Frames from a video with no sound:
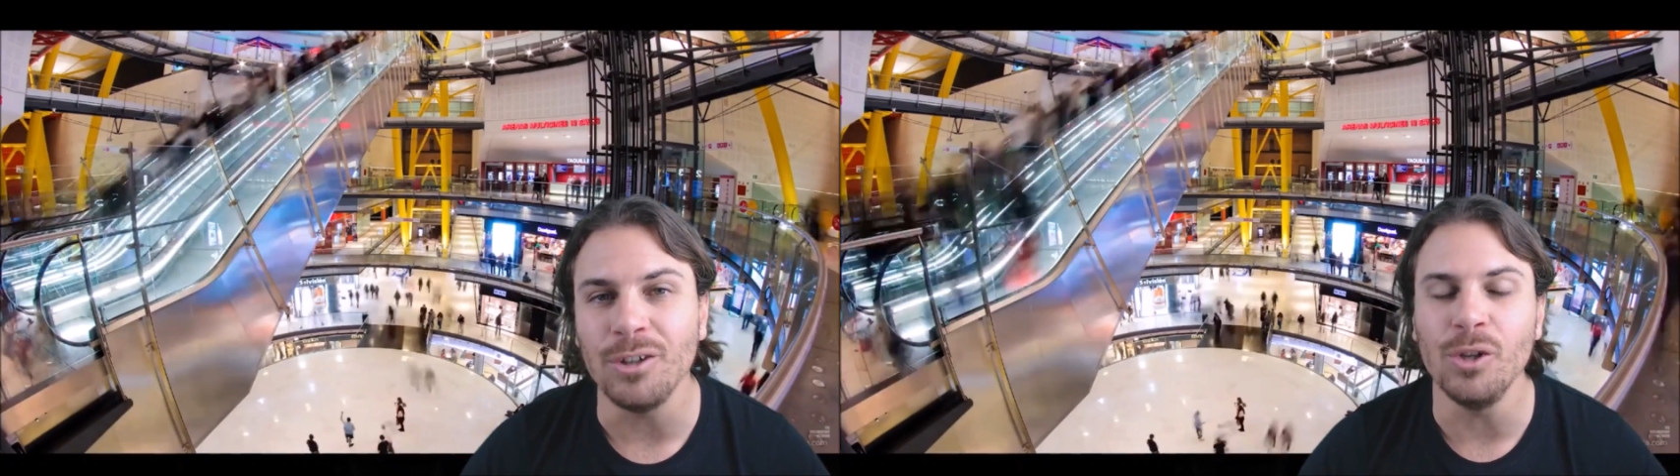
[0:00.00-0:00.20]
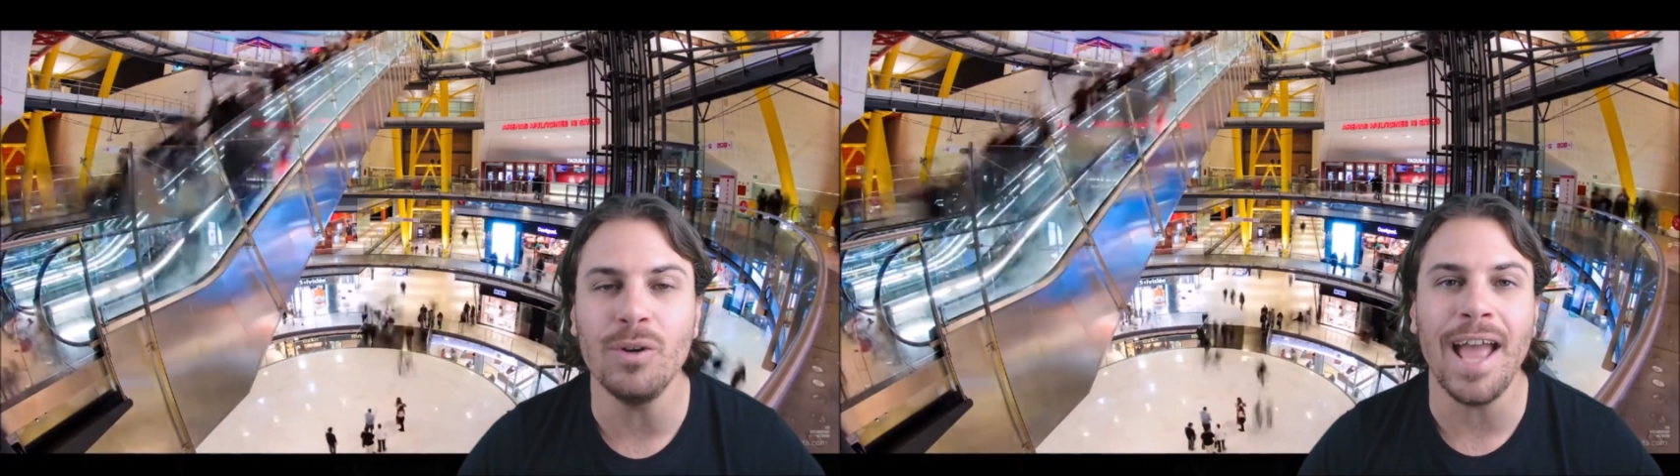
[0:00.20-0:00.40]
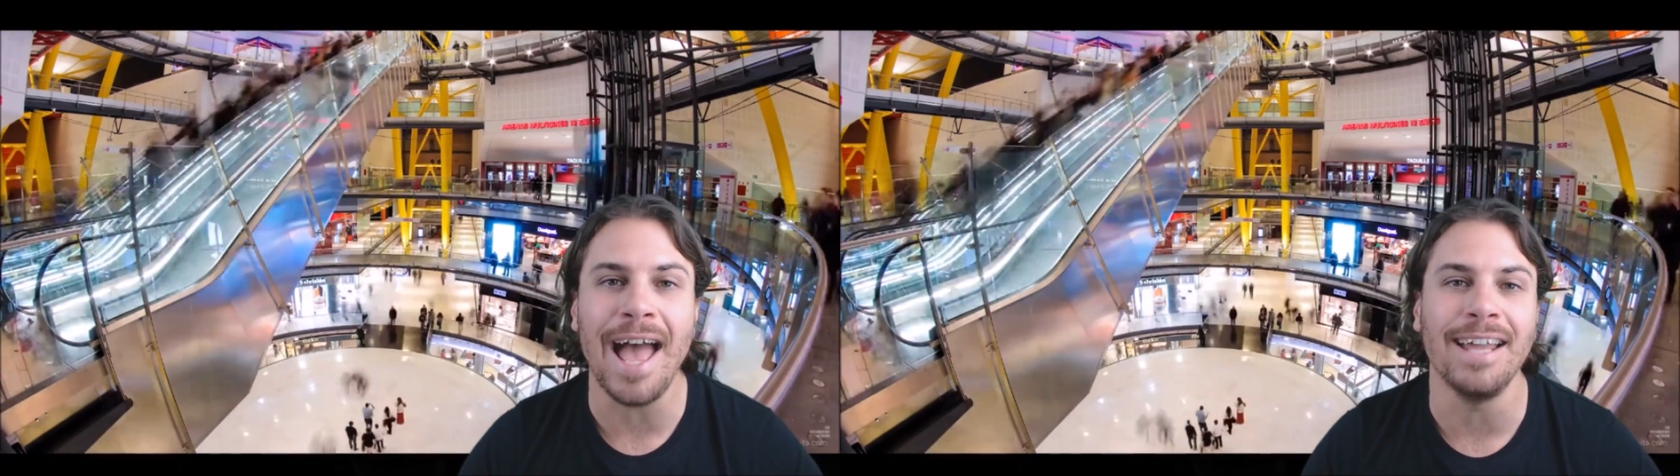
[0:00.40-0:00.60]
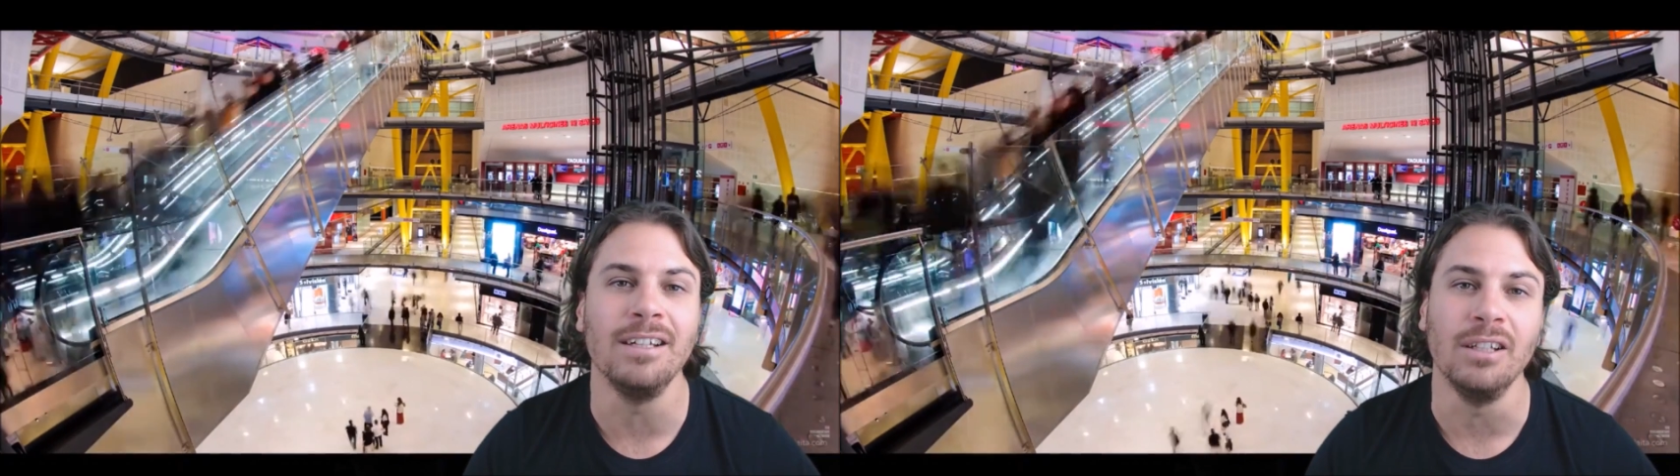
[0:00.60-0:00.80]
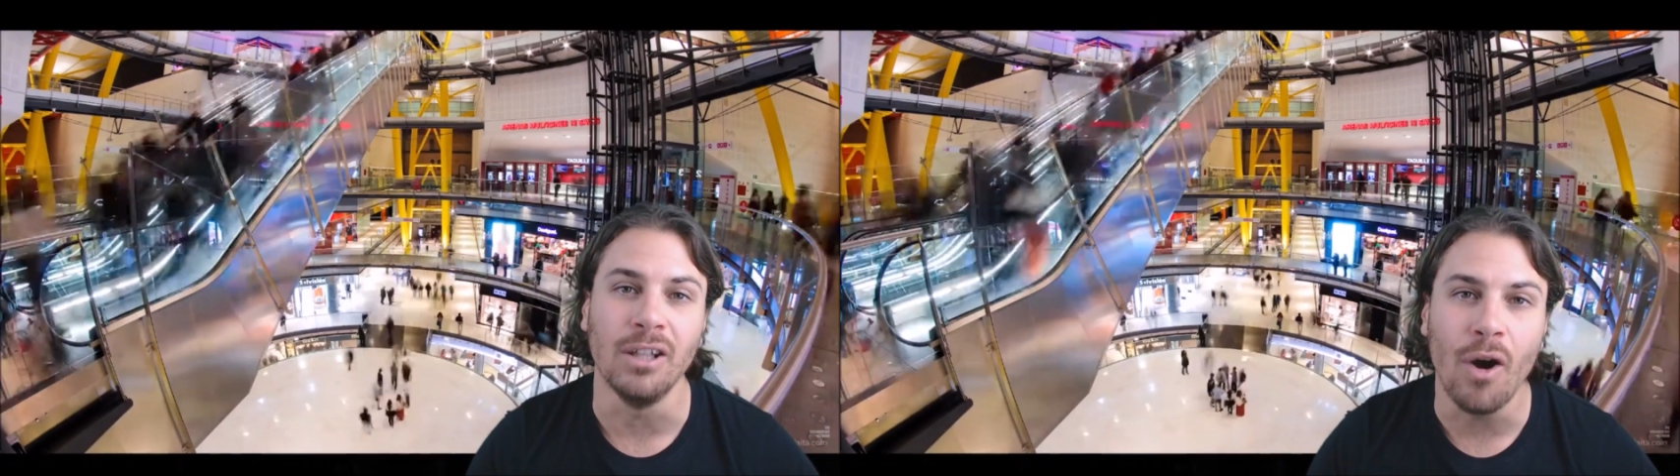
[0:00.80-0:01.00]
look at
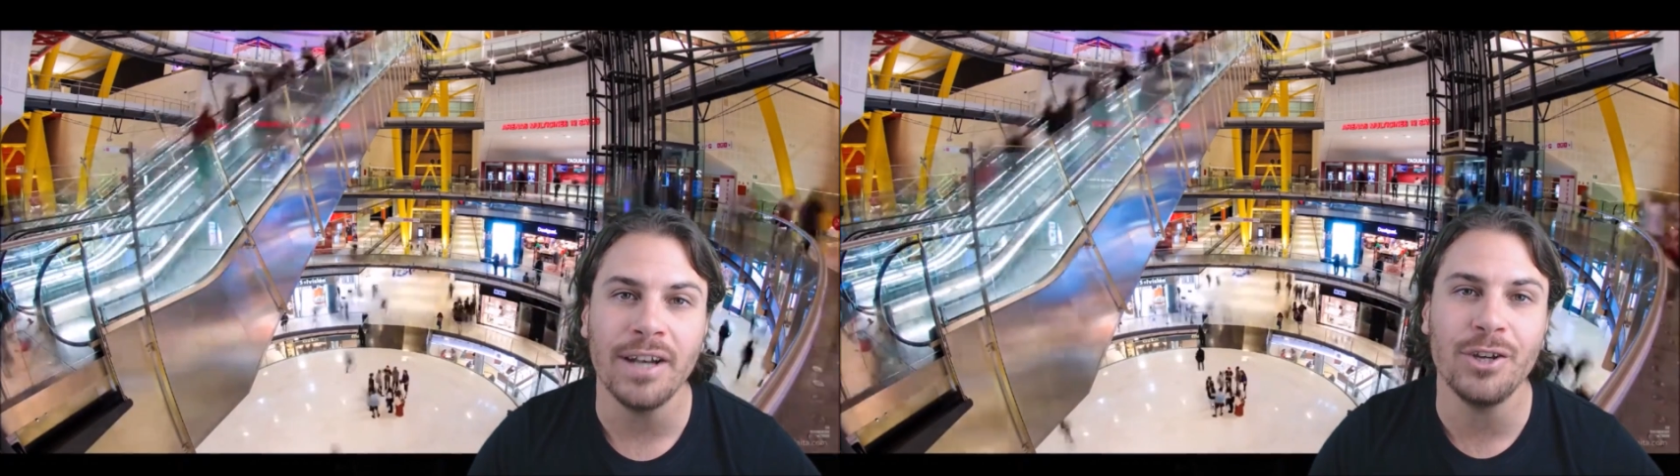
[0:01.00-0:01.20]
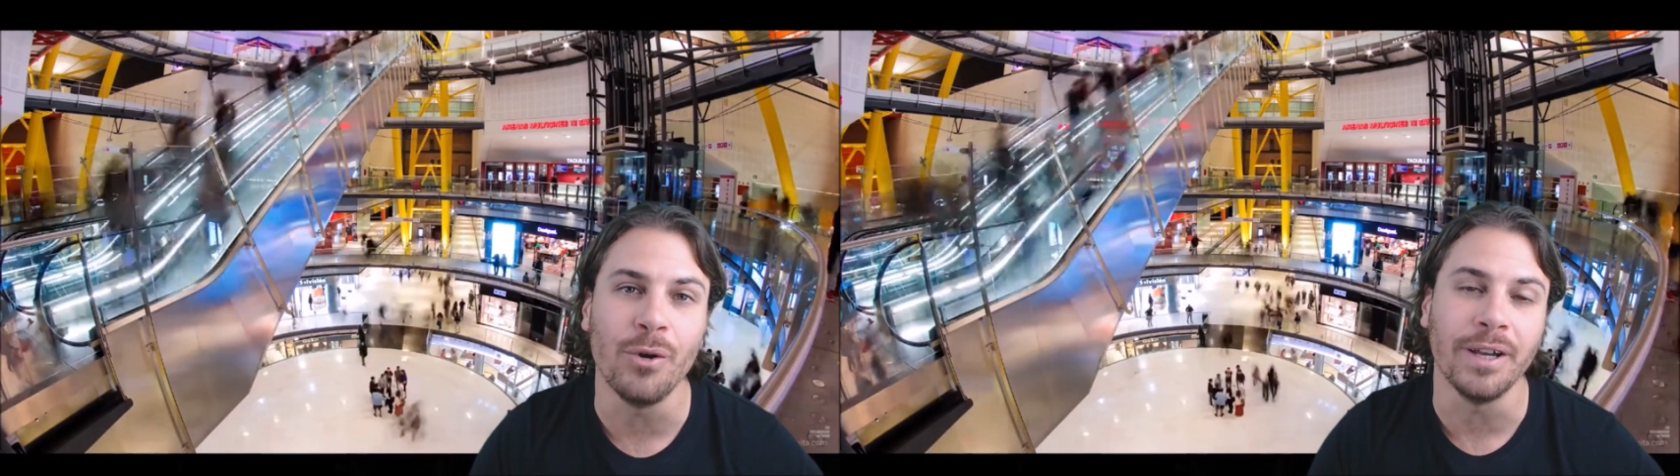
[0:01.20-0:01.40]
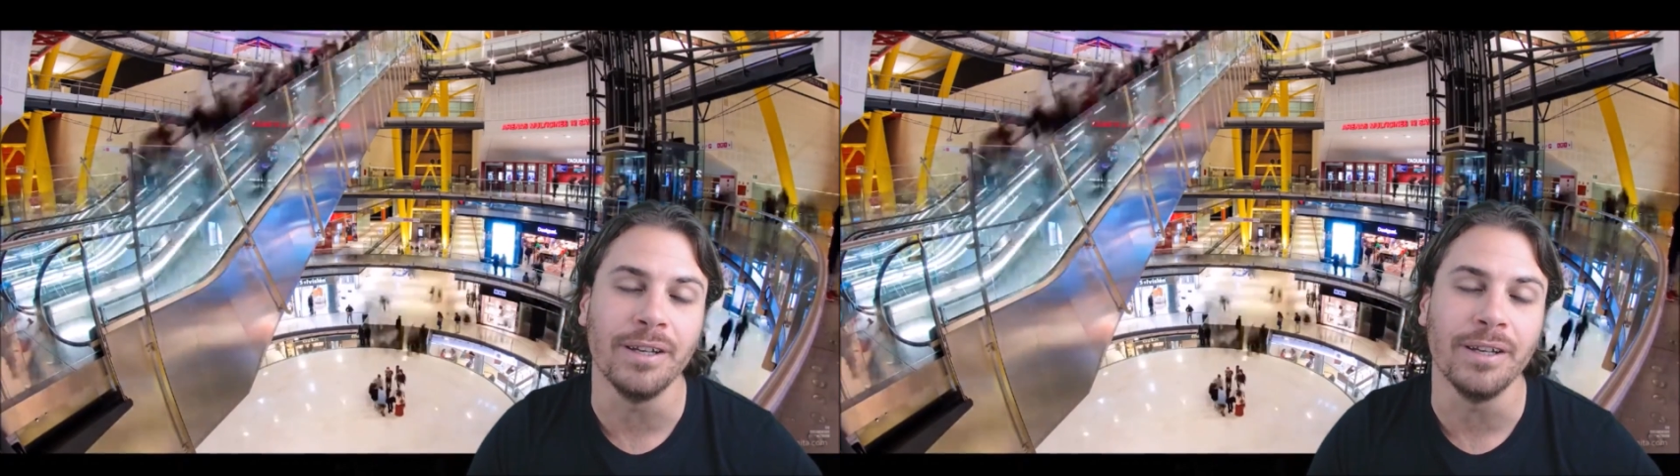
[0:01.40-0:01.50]
Litecoin.